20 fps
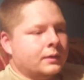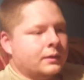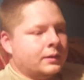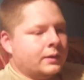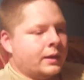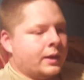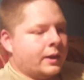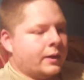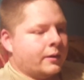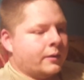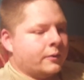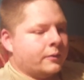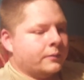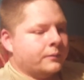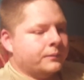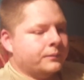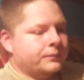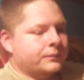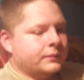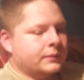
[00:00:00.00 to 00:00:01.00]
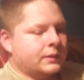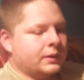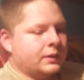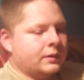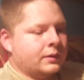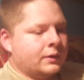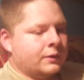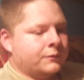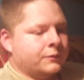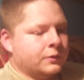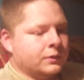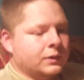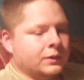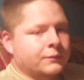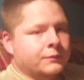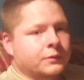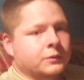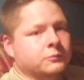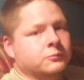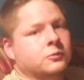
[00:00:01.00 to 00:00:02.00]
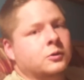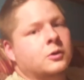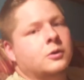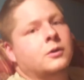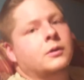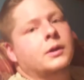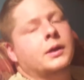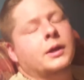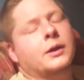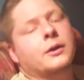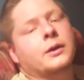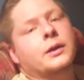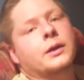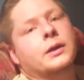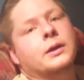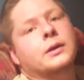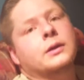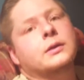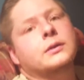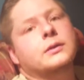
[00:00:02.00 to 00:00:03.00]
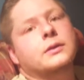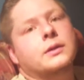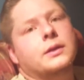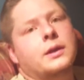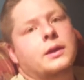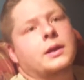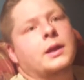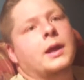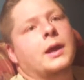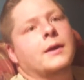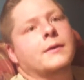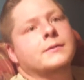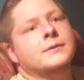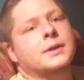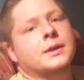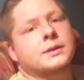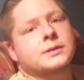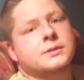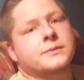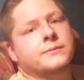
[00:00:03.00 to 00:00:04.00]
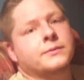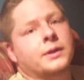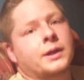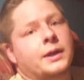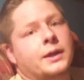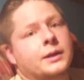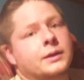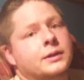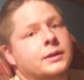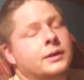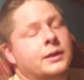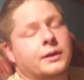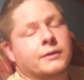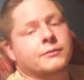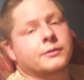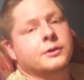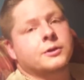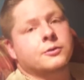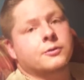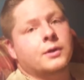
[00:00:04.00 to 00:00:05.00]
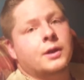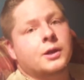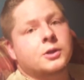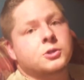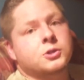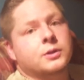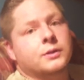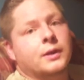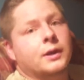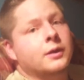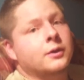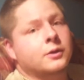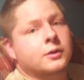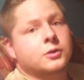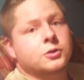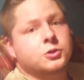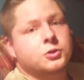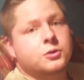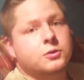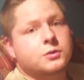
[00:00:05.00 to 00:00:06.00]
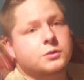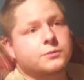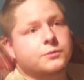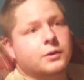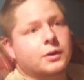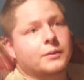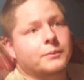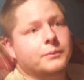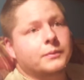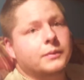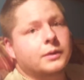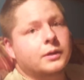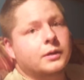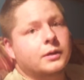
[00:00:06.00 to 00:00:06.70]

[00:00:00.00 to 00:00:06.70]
Now, if you live in a rural area and have tons of land in every direction that you can choose from,